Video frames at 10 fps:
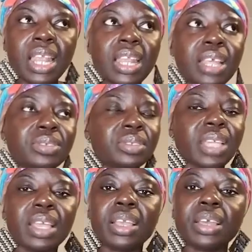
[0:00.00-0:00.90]
Na
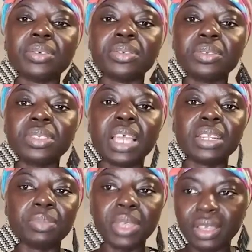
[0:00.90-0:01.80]
Susan can
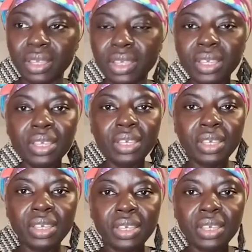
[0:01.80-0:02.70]
Susan me
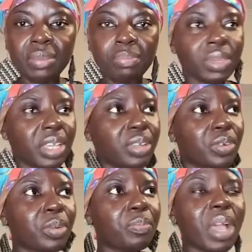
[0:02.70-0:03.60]

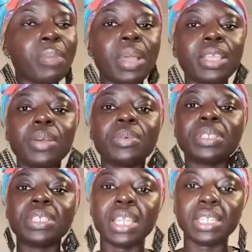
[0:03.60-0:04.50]
no bet my ya
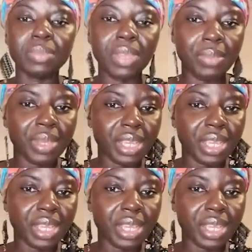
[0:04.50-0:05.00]
odi e de bia